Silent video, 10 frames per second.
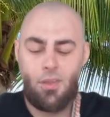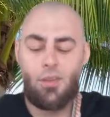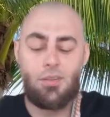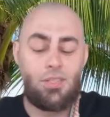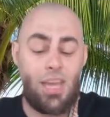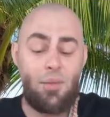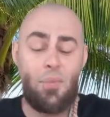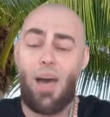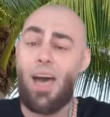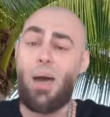Stand
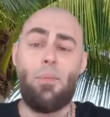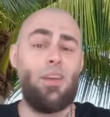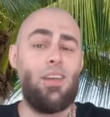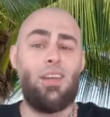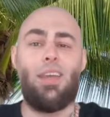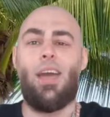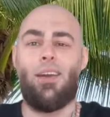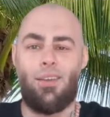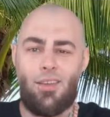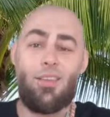by me,
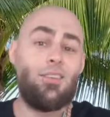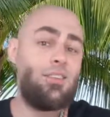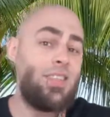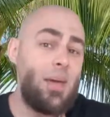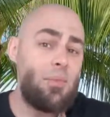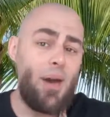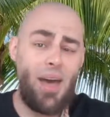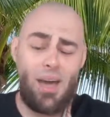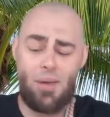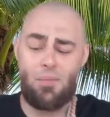stand
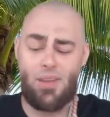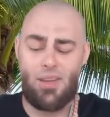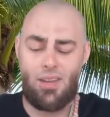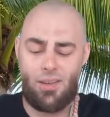by me.